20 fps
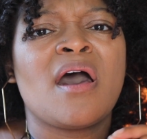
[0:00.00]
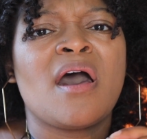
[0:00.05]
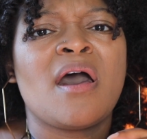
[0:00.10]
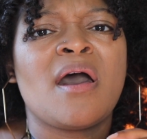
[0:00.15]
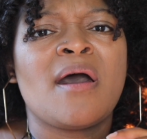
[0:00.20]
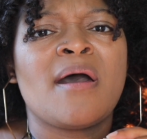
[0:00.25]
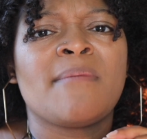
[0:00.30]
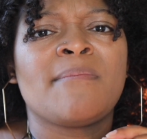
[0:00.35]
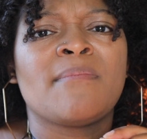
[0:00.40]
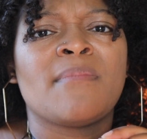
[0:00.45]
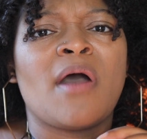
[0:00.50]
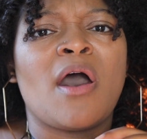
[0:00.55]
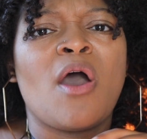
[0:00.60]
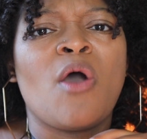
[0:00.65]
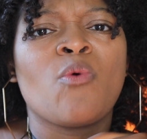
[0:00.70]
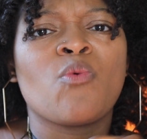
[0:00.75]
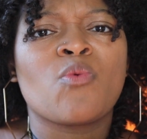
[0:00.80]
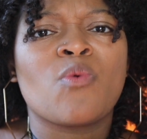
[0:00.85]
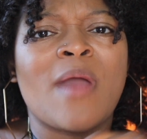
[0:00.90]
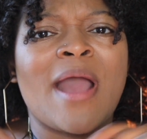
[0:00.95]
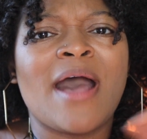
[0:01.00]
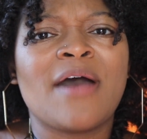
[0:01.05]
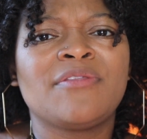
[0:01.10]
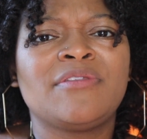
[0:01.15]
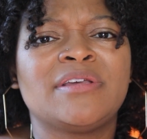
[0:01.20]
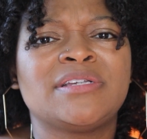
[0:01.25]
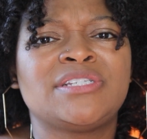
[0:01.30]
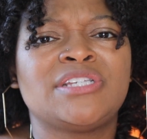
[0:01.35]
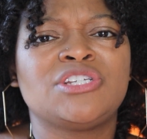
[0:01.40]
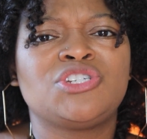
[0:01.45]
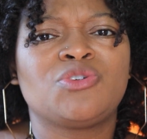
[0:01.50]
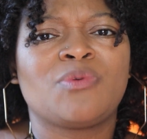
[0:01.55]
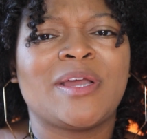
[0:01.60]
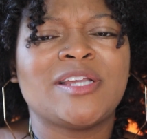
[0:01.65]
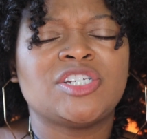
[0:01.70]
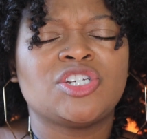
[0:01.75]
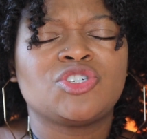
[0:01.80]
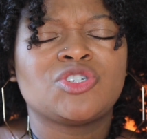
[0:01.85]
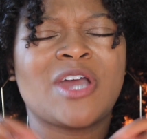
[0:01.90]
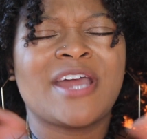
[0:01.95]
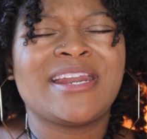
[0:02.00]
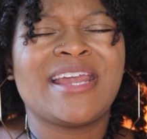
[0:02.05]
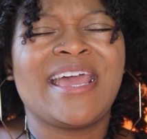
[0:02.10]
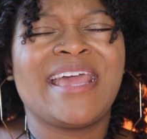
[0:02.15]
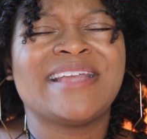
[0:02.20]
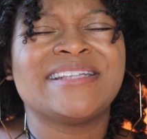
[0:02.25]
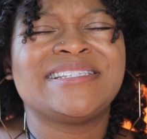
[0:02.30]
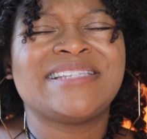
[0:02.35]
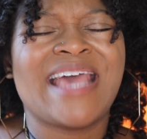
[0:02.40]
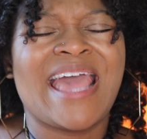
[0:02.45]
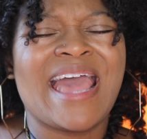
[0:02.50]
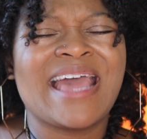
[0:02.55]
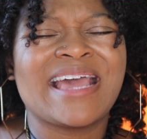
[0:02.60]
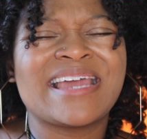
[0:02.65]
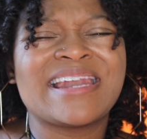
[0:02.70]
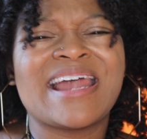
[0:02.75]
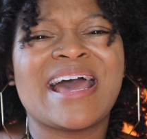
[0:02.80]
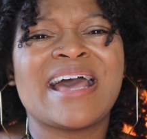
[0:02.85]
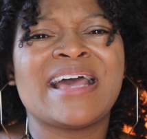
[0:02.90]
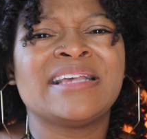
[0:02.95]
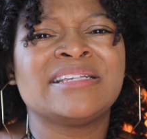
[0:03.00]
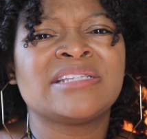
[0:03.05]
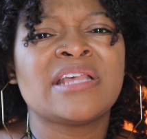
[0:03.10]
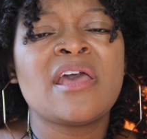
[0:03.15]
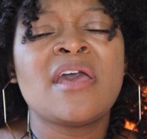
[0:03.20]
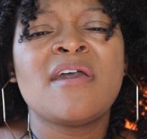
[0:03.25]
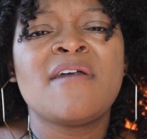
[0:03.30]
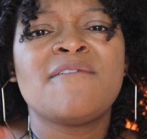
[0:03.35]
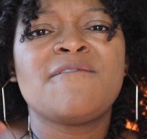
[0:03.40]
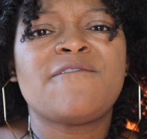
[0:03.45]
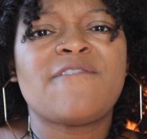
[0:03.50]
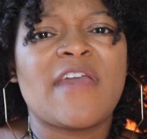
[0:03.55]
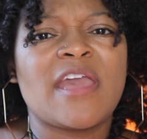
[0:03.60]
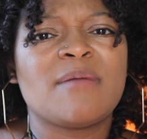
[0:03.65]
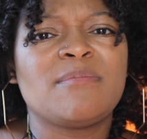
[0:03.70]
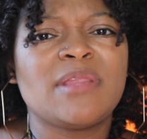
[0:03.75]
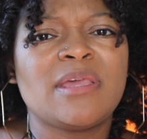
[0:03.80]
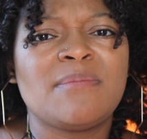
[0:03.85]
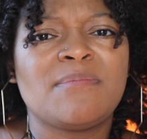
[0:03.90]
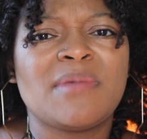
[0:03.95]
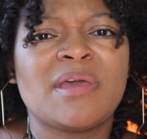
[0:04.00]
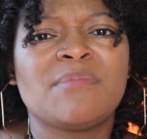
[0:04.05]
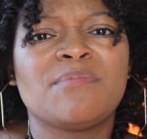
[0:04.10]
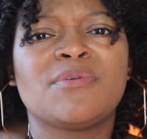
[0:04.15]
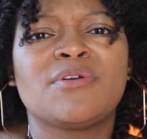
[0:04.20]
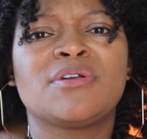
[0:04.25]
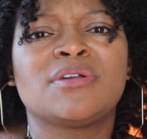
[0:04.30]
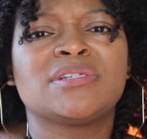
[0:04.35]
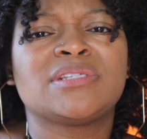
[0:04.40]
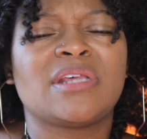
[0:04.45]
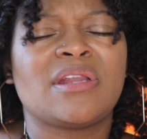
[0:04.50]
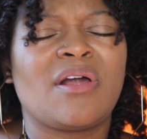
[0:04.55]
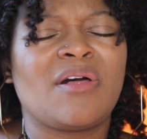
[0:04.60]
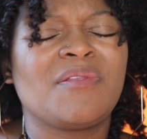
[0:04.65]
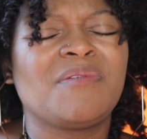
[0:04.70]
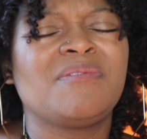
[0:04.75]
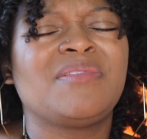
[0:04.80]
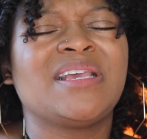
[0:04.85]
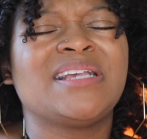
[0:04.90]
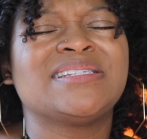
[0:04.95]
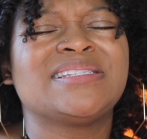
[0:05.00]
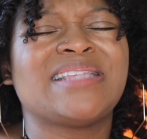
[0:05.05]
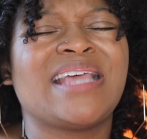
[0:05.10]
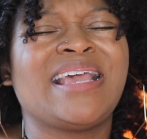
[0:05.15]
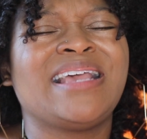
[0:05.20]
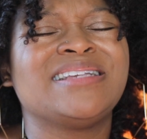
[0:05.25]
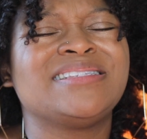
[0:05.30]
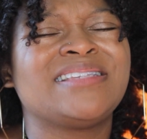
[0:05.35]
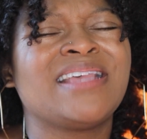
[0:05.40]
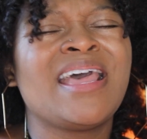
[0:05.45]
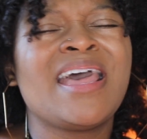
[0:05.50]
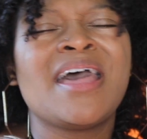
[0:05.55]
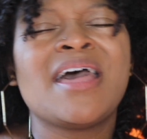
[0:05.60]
around this situation, trying to antagonize family members and all of these things,